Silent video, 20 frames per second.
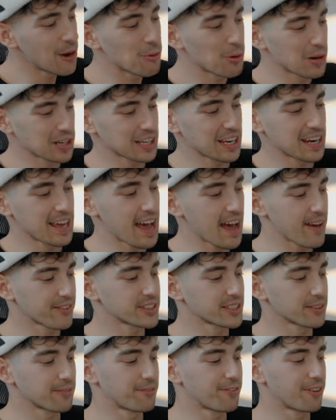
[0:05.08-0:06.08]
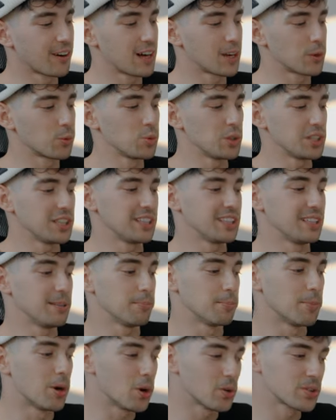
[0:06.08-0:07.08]
we're gonna have some fun with the
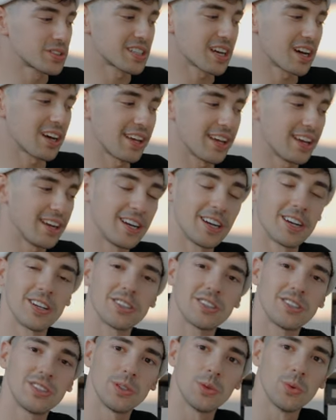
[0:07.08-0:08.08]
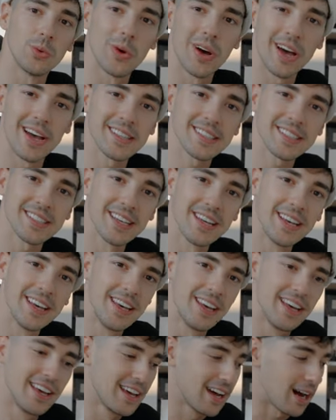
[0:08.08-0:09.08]
Moza Air 2S.
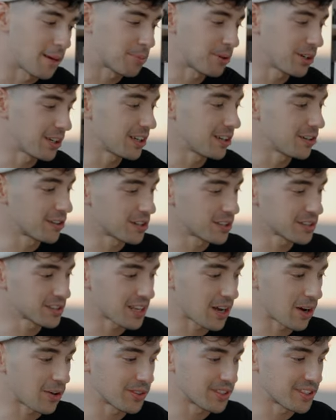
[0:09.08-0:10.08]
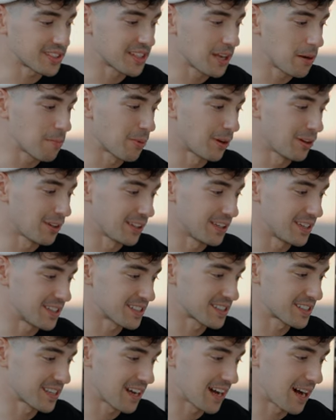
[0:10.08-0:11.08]
I'm pretty curious how this gimbal
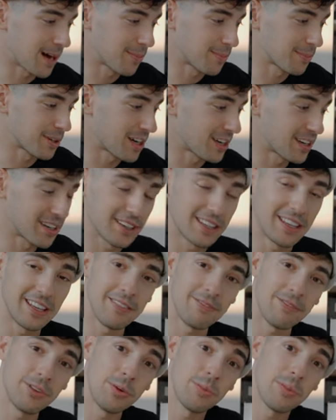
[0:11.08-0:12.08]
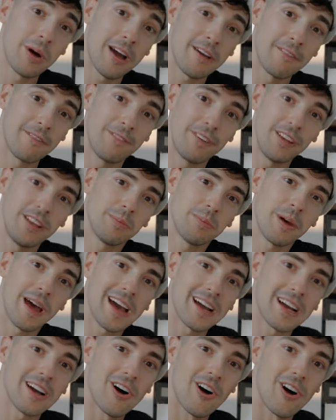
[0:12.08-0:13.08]
is. I'm gonna give you my
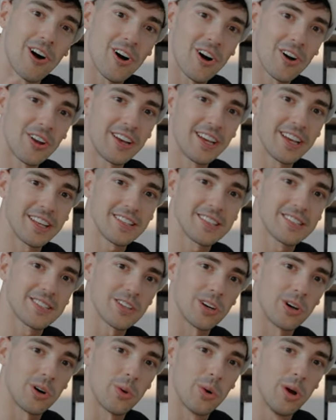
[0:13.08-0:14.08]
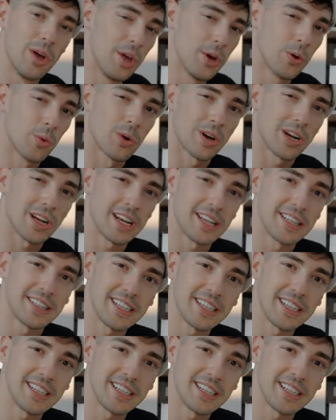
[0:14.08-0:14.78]
feedback on it. So we're gonna